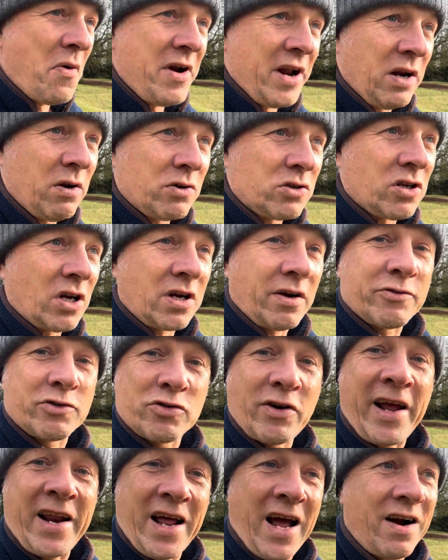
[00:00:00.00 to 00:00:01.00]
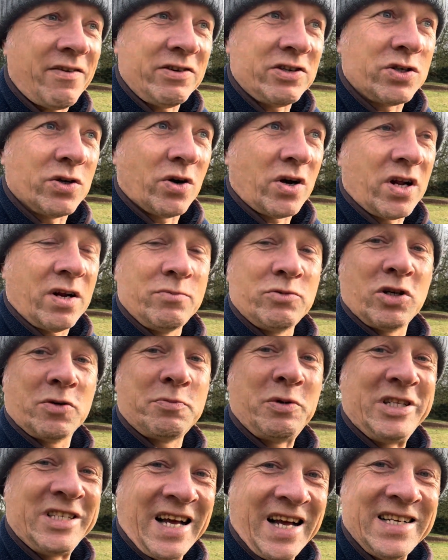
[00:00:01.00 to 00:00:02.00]
it looks like I've trained a Harris hawk and I'm just
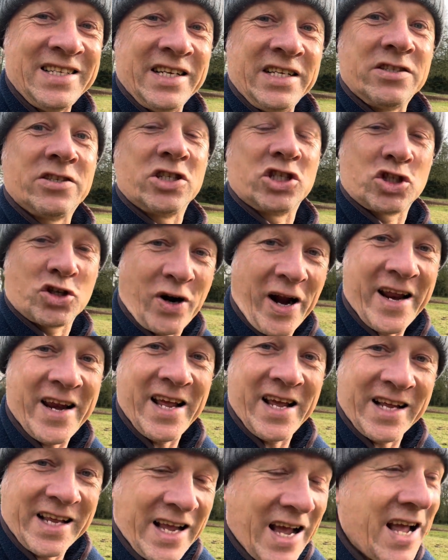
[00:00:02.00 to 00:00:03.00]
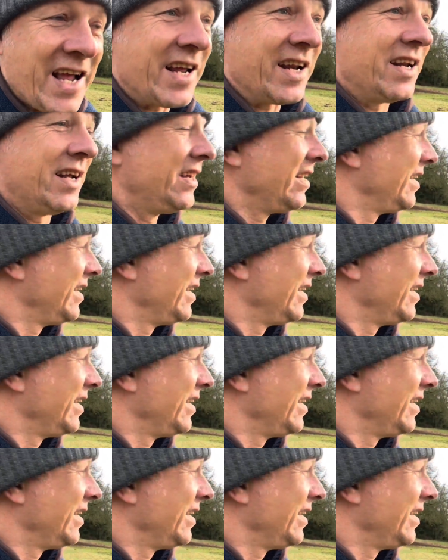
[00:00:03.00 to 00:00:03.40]
pretending to train it again.